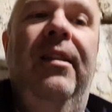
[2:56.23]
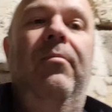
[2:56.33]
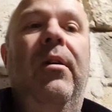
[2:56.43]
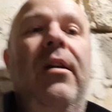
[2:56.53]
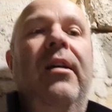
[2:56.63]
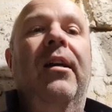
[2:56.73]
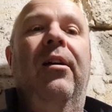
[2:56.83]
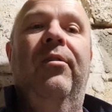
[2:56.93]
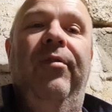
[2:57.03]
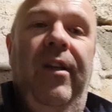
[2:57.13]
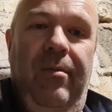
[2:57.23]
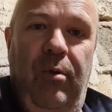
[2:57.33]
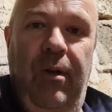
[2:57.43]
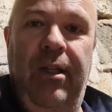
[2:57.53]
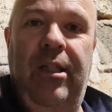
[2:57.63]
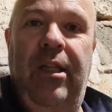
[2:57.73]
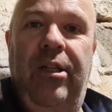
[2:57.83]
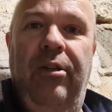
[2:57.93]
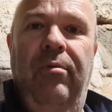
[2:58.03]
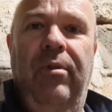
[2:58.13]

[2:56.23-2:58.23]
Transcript: them, I was fitting them all in situ,